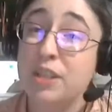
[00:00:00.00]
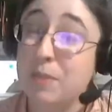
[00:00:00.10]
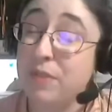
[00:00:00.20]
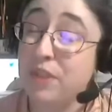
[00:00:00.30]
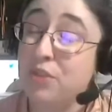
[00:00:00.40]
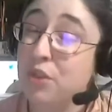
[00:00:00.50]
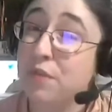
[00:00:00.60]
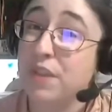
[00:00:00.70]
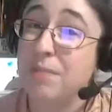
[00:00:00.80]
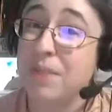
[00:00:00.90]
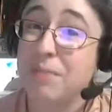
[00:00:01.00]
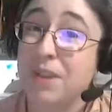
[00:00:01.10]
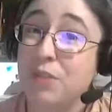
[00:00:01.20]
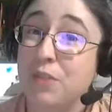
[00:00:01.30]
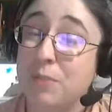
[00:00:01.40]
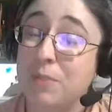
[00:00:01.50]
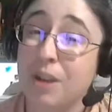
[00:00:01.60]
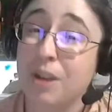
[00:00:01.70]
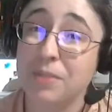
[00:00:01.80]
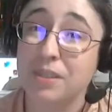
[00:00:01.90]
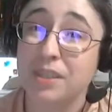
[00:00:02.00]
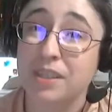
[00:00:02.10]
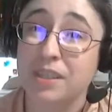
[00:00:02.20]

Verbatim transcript: spiffy trophy made by Vulcan Props.